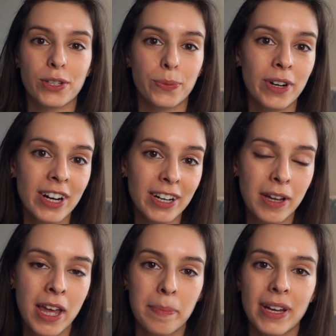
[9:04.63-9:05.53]
to work,
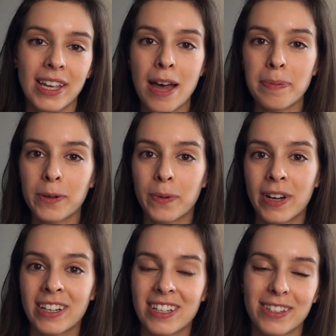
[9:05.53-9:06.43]
but Capital
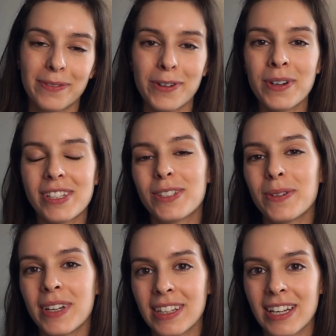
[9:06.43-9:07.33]
One is, of course,
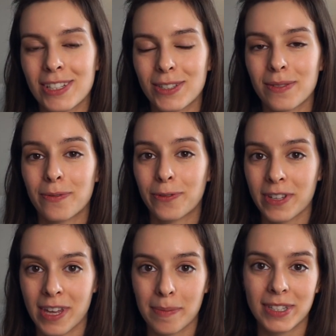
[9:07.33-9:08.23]
doing this for
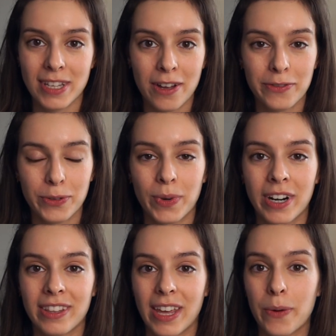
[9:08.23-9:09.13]
themselves
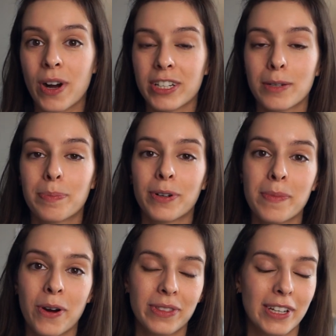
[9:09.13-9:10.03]
where they want to
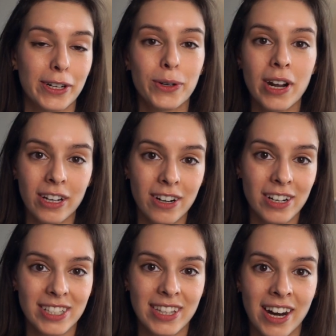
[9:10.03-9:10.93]
promote their credit
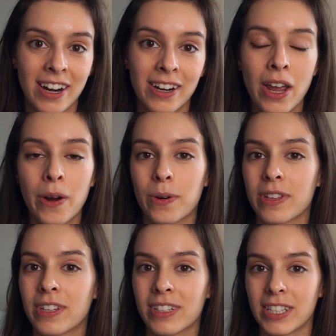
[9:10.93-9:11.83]
cards there, or
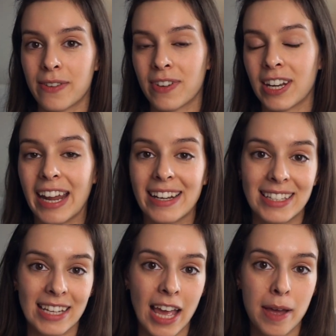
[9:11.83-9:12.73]
there's even
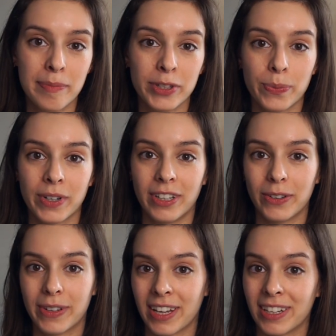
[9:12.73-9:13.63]
ATMs where you
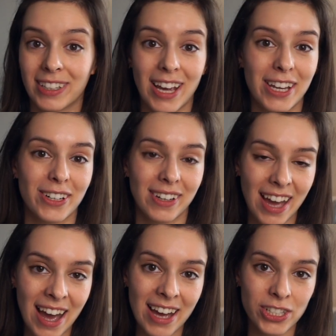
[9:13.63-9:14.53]
can get your
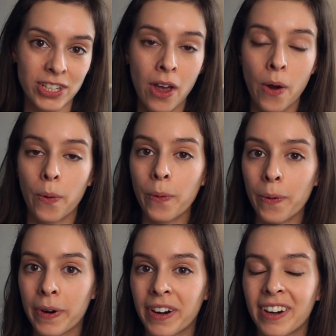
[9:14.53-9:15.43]
cash,
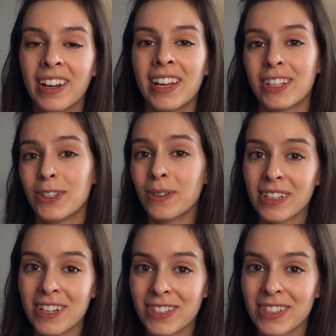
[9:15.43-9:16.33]
or you
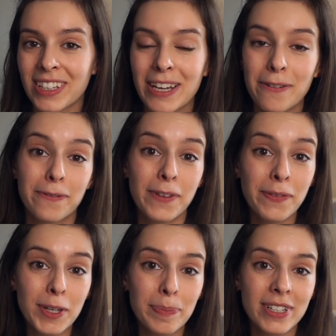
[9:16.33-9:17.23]
can also get
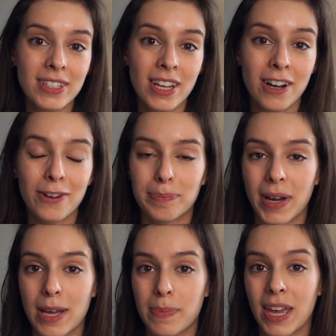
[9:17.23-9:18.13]
50% off
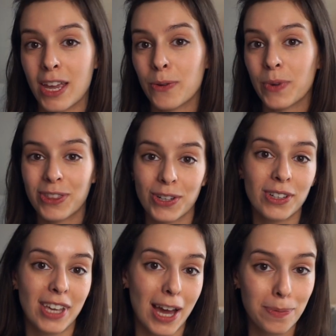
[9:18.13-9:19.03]
by paying with your
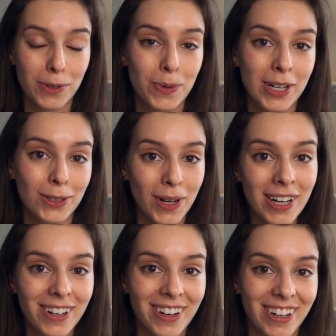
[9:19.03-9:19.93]
Capital One
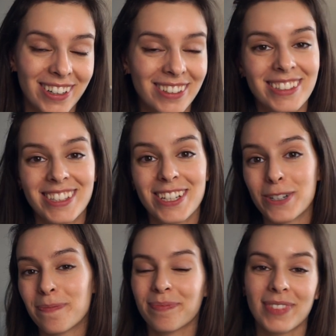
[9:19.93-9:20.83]
credit card.
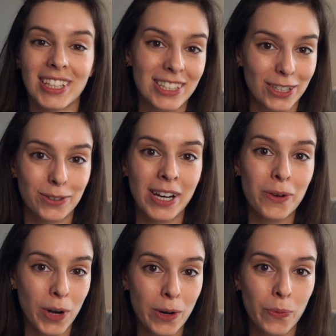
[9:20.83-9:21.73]
So, it's a great
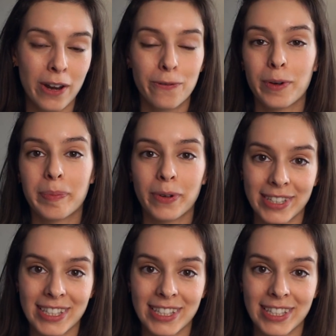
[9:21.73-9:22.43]
win win for both